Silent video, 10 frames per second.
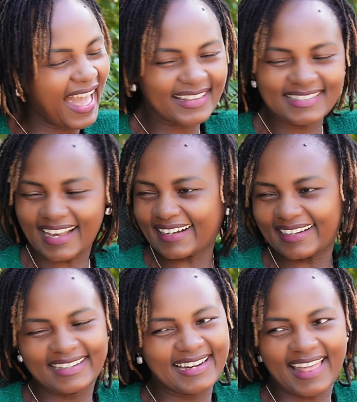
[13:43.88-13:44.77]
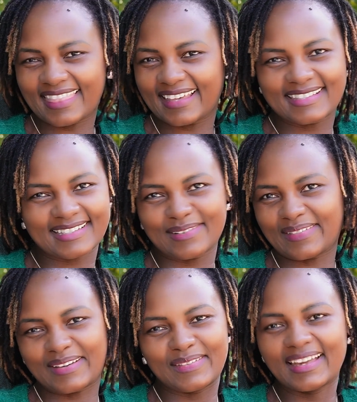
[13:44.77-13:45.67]
Eh? Exactly, nothing is
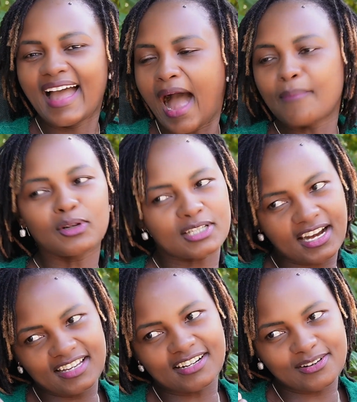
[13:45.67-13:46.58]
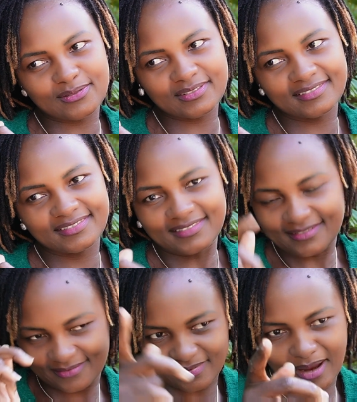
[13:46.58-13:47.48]
stopping me. I'm not turning around.
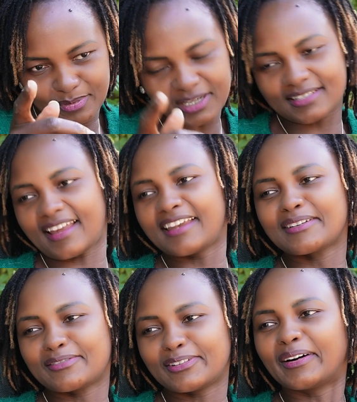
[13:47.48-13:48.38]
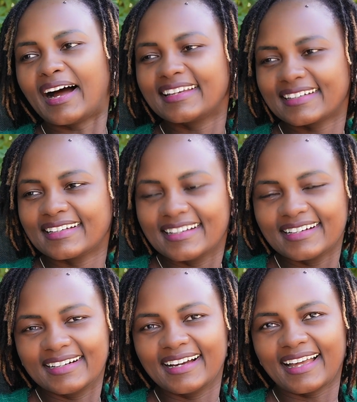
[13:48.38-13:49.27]
Yes. I'm just good. heading forward. Very
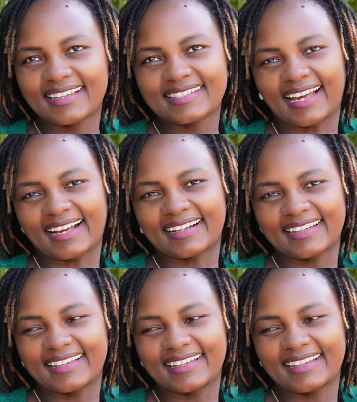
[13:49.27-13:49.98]
good. Very exactly.